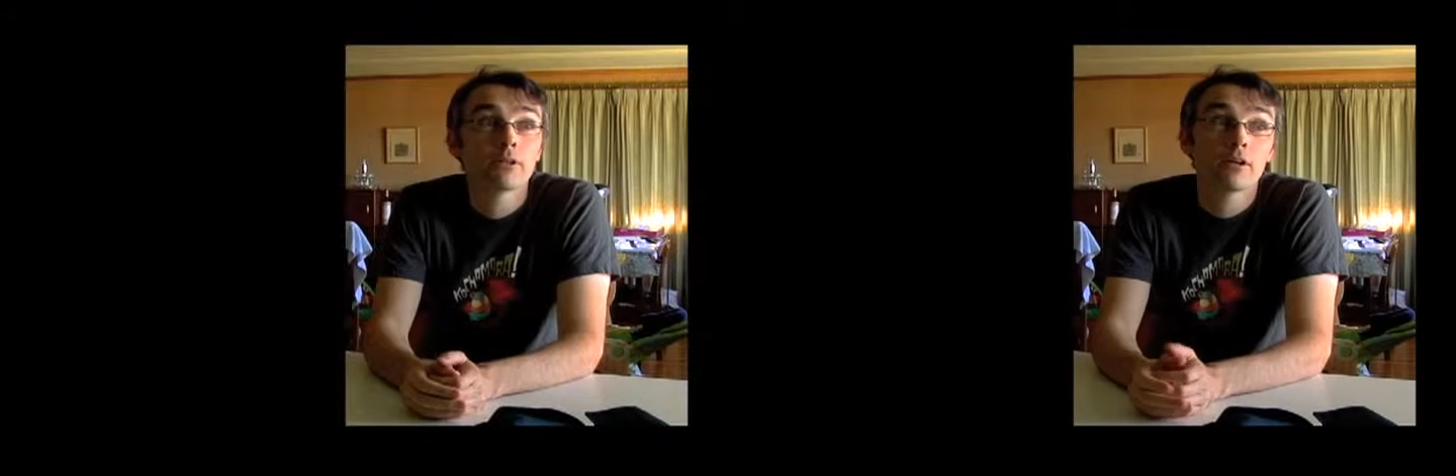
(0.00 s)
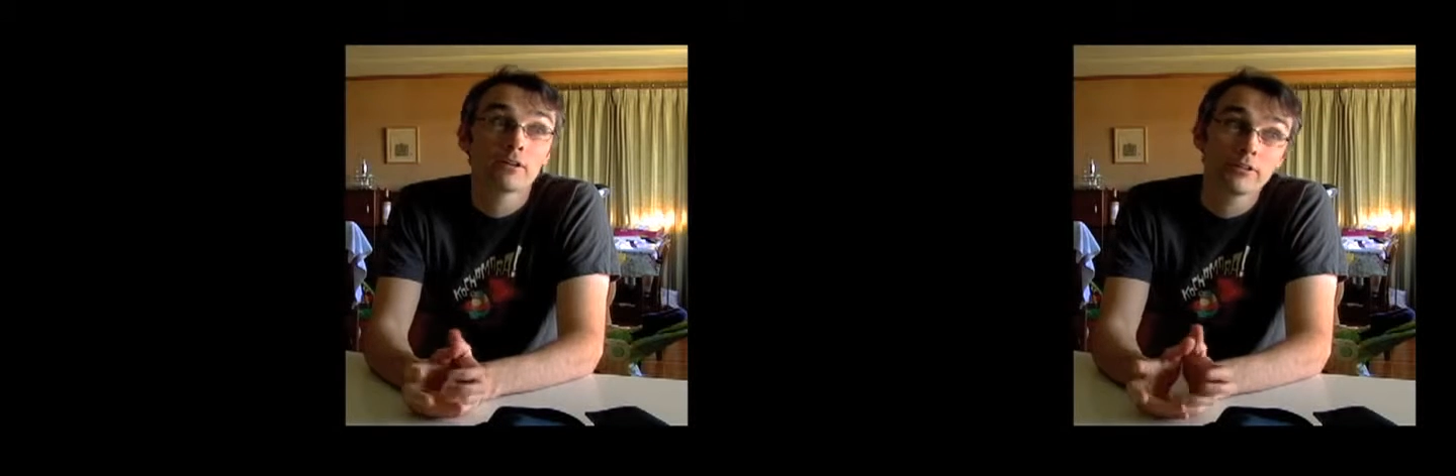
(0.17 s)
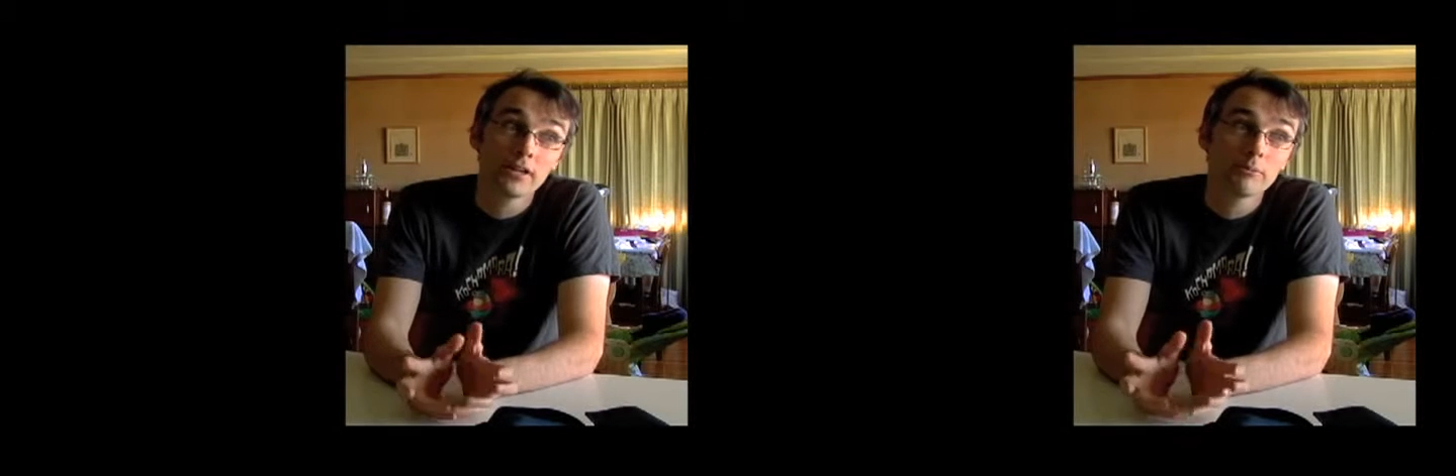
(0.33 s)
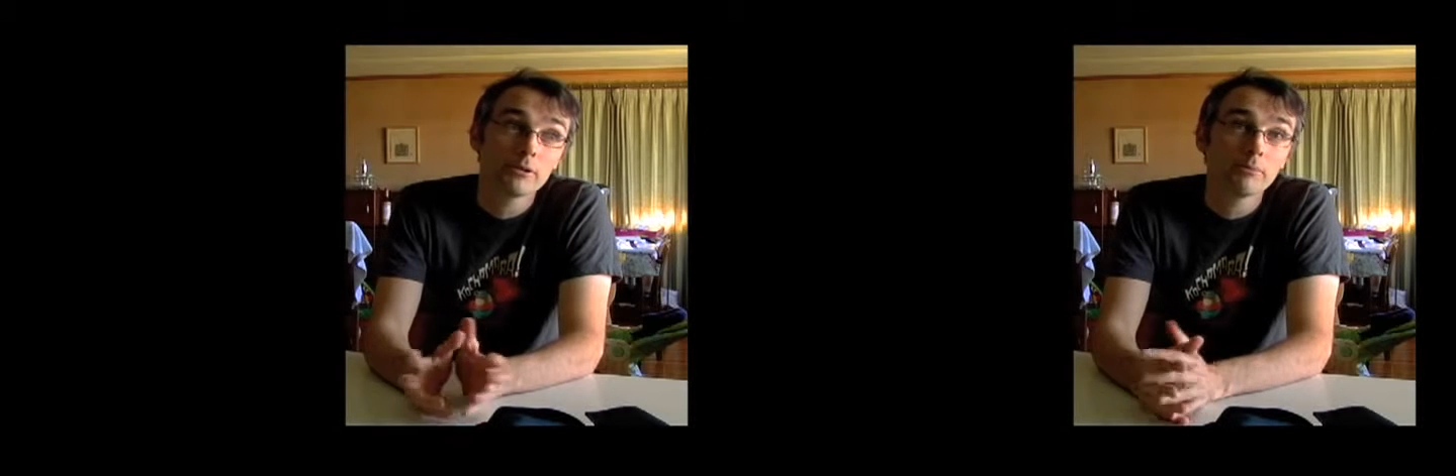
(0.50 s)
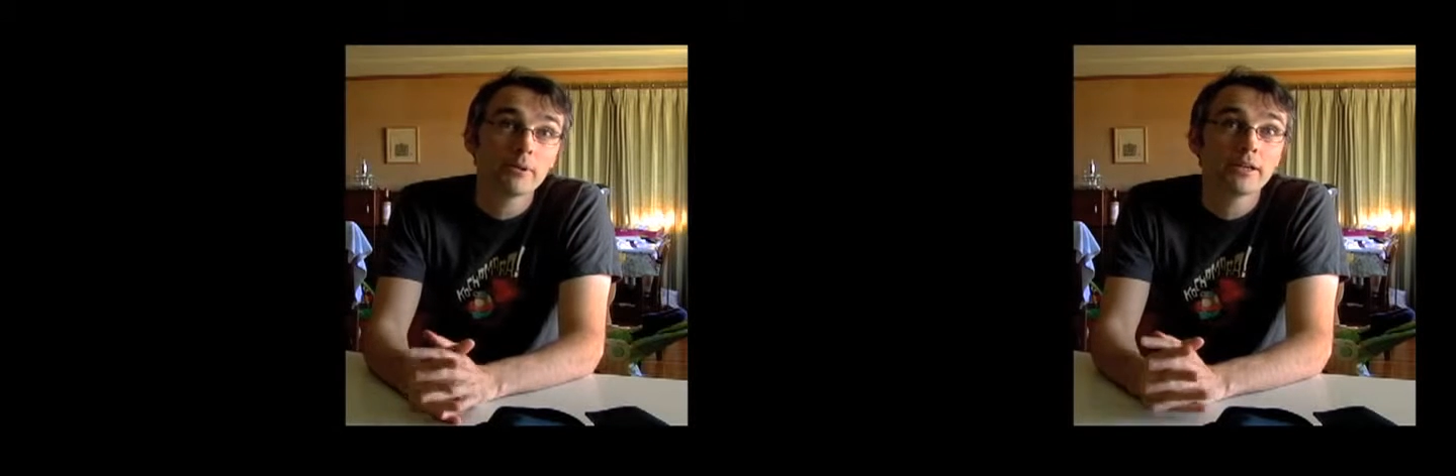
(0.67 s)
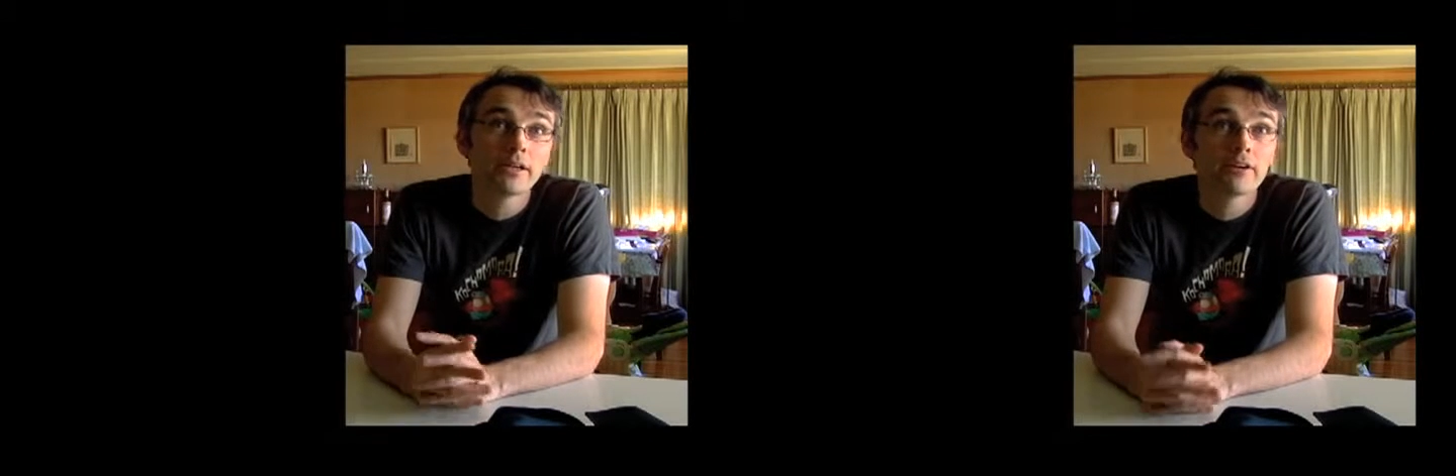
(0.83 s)
a lot of time in the
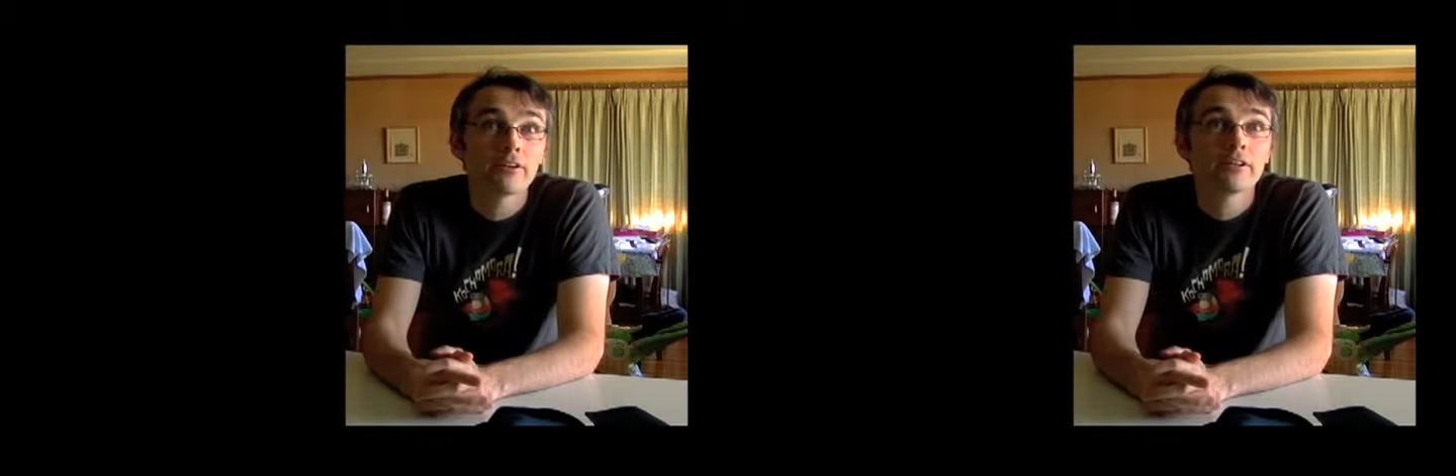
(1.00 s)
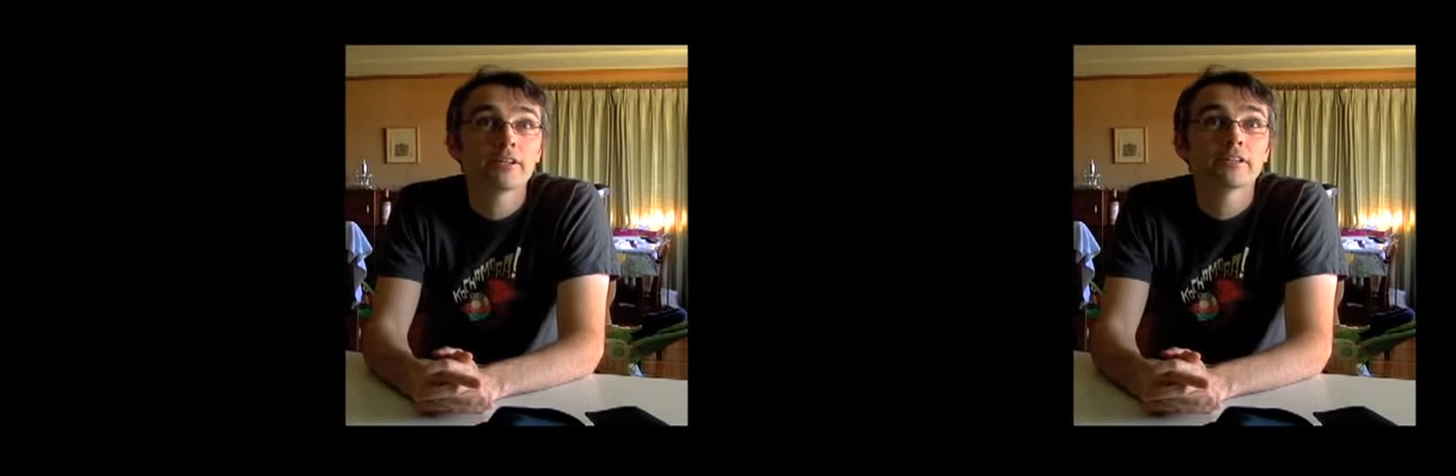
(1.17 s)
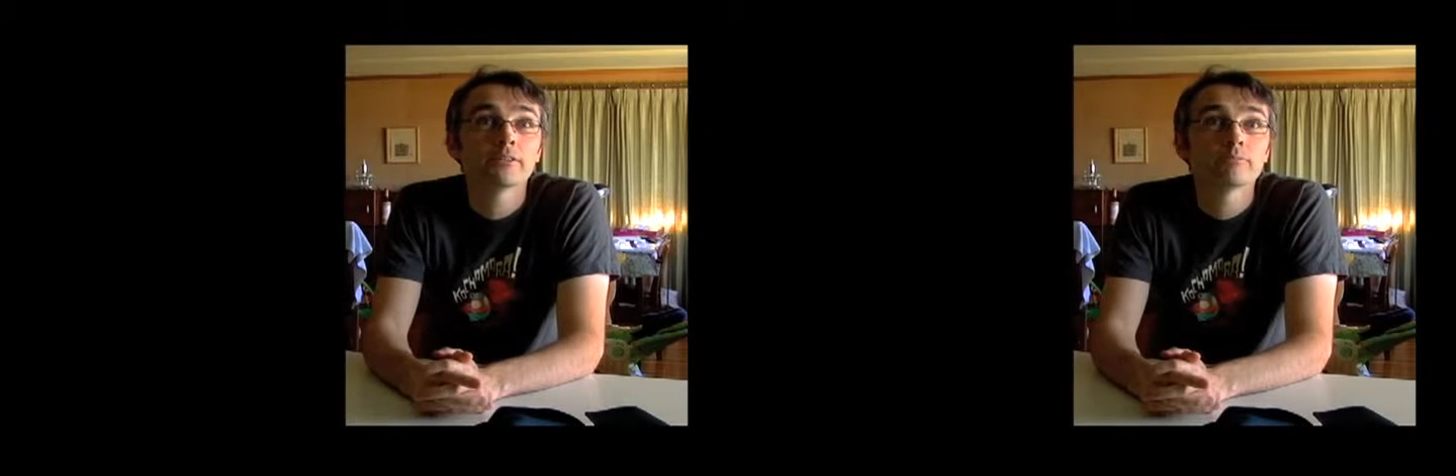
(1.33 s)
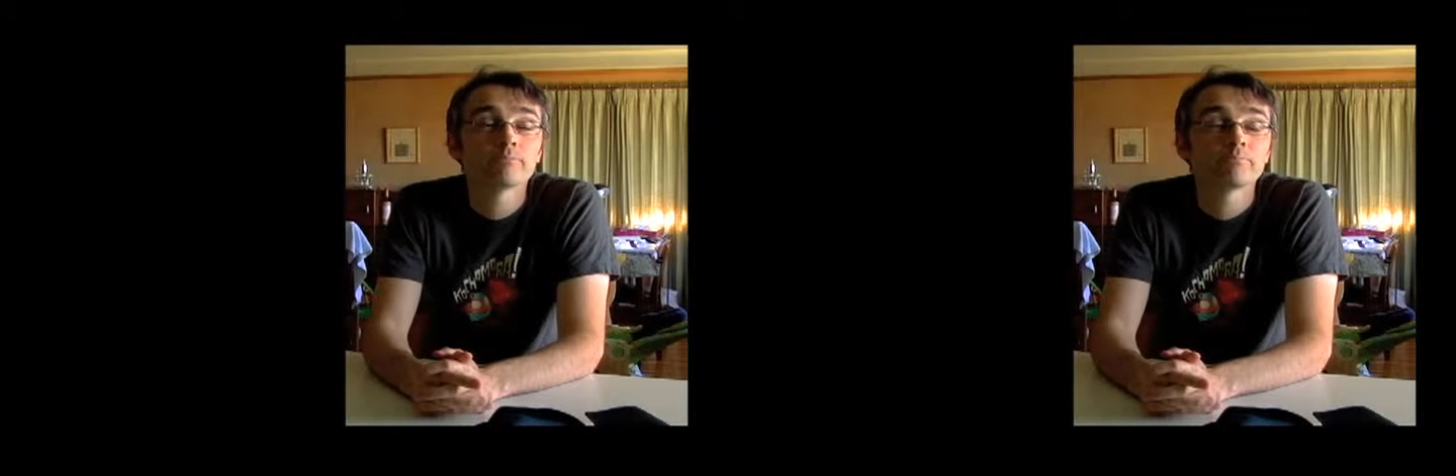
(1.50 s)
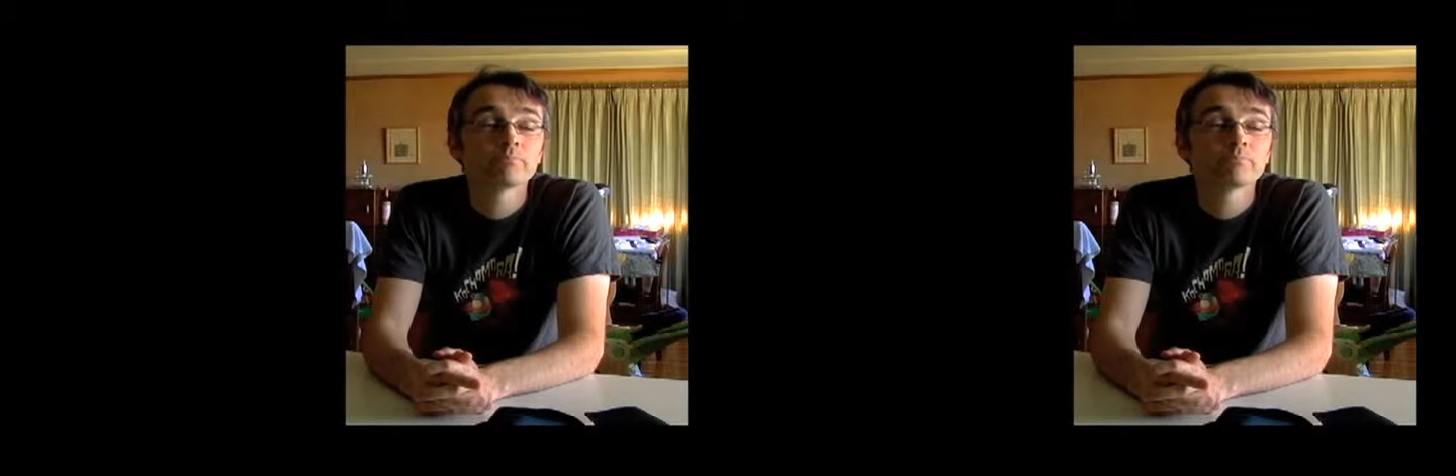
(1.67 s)
Bay Area,